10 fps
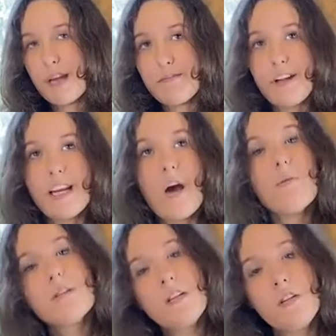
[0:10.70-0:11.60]
Right now I'm
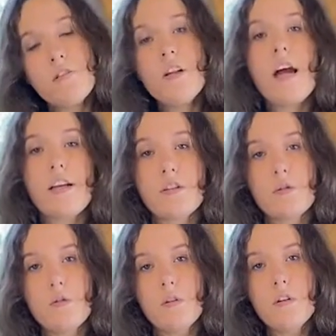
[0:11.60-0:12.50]
a senior in high
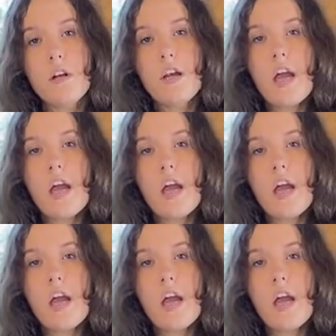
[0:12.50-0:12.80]
school,